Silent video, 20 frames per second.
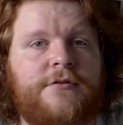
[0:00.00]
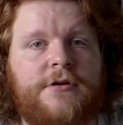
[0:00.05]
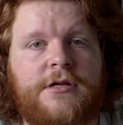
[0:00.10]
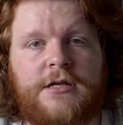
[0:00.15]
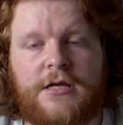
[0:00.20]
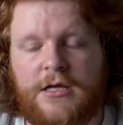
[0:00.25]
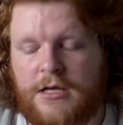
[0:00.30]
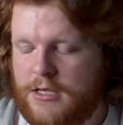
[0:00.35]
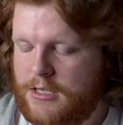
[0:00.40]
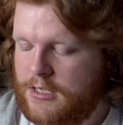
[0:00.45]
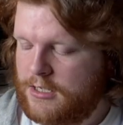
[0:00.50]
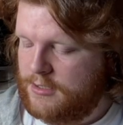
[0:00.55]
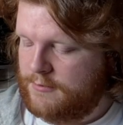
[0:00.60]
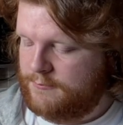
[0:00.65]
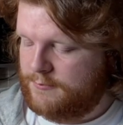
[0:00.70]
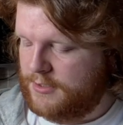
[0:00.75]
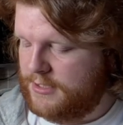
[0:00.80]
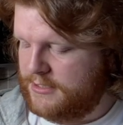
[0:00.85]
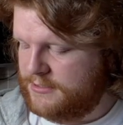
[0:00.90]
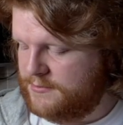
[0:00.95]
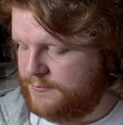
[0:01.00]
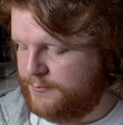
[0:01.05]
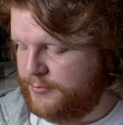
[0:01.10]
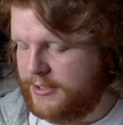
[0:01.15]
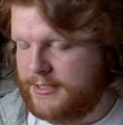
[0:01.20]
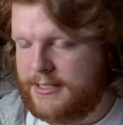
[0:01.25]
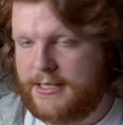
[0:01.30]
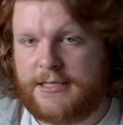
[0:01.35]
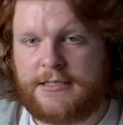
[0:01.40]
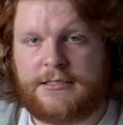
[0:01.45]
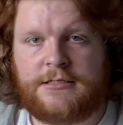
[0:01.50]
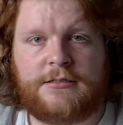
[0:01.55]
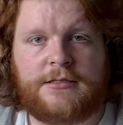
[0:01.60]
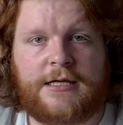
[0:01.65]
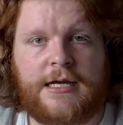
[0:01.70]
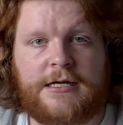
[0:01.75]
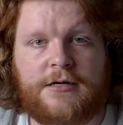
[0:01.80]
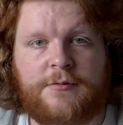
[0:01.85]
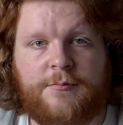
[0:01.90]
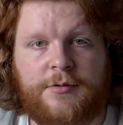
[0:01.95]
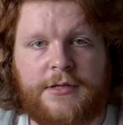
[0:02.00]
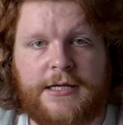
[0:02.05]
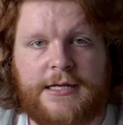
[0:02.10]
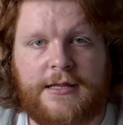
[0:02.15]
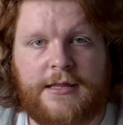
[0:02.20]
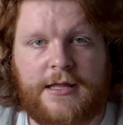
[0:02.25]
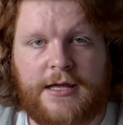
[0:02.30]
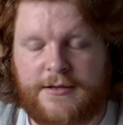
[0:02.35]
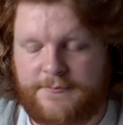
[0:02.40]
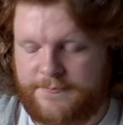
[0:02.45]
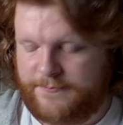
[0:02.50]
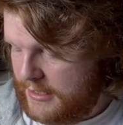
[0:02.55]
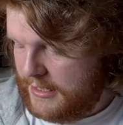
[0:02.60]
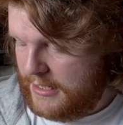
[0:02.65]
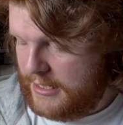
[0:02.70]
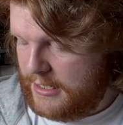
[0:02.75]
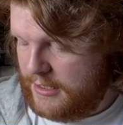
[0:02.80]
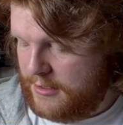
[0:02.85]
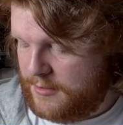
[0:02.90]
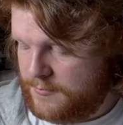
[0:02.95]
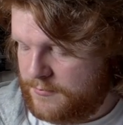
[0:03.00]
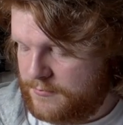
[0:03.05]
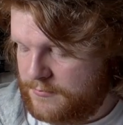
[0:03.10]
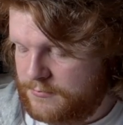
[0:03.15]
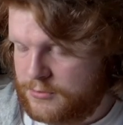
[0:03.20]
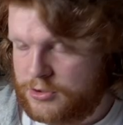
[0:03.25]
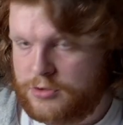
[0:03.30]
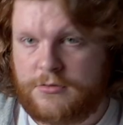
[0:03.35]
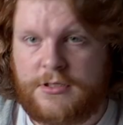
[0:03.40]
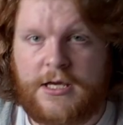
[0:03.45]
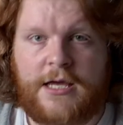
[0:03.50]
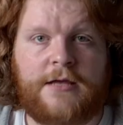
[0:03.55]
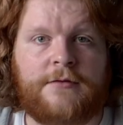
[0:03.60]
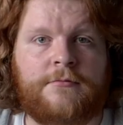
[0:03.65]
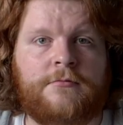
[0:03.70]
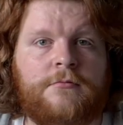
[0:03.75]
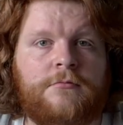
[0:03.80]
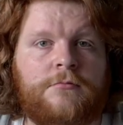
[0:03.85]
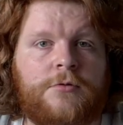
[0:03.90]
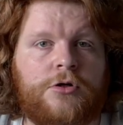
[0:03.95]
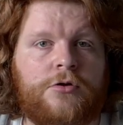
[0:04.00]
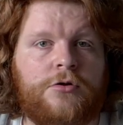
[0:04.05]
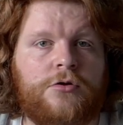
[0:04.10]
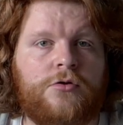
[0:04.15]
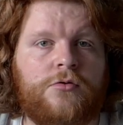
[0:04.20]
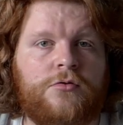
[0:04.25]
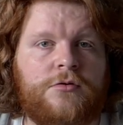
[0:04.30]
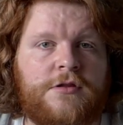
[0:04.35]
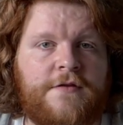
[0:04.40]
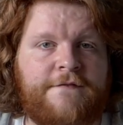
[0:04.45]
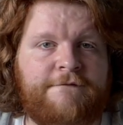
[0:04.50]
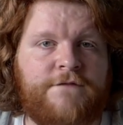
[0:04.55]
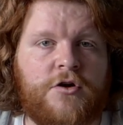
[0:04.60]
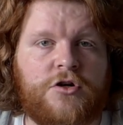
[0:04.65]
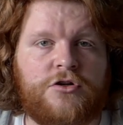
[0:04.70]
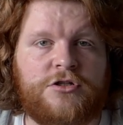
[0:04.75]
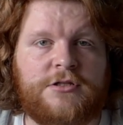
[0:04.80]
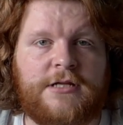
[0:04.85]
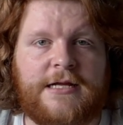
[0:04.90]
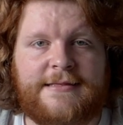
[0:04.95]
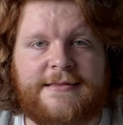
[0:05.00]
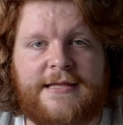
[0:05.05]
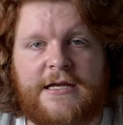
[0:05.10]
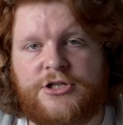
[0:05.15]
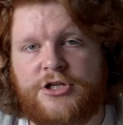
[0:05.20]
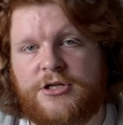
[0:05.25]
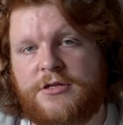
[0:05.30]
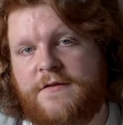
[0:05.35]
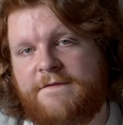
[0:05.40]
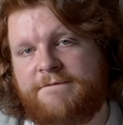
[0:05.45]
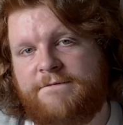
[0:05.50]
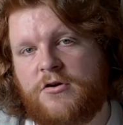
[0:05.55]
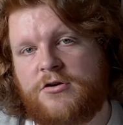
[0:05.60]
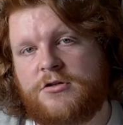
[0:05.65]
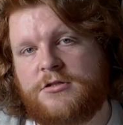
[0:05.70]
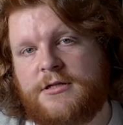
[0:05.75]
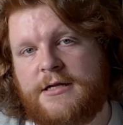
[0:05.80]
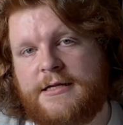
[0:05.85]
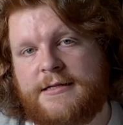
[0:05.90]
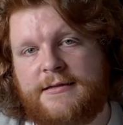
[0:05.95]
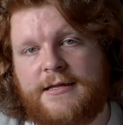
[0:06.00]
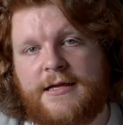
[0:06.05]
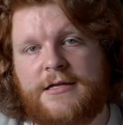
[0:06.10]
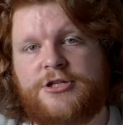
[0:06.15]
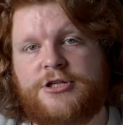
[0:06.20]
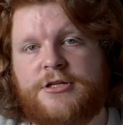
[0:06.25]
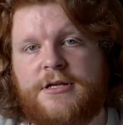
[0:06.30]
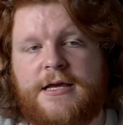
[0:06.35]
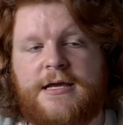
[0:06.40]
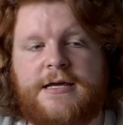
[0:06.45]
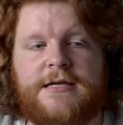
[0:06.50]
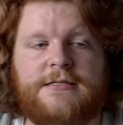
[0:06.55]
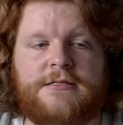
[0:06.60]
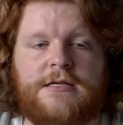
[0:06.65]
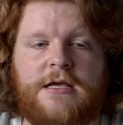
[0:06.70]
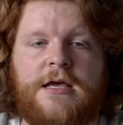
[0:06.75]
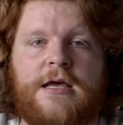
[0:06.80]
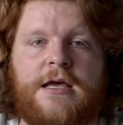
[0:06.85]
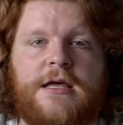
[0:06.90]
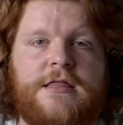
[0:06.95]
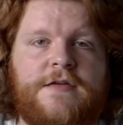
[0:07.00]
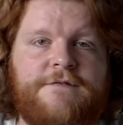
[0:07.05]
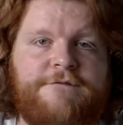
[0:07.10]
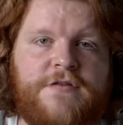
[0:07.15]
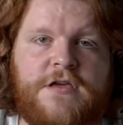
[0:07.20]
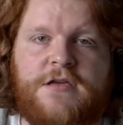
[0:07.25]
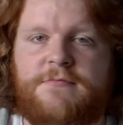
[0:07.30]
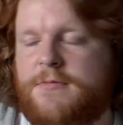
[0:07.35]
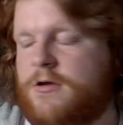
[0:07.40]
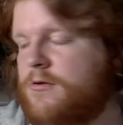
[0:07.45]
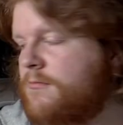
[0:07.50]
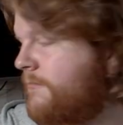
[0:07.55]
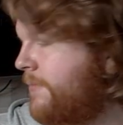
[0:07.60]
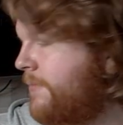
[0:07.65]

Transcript: III, but this is pretty nice. Can't complain at that. So yeah, we're going to go to the first edition. The first edition is the V-mount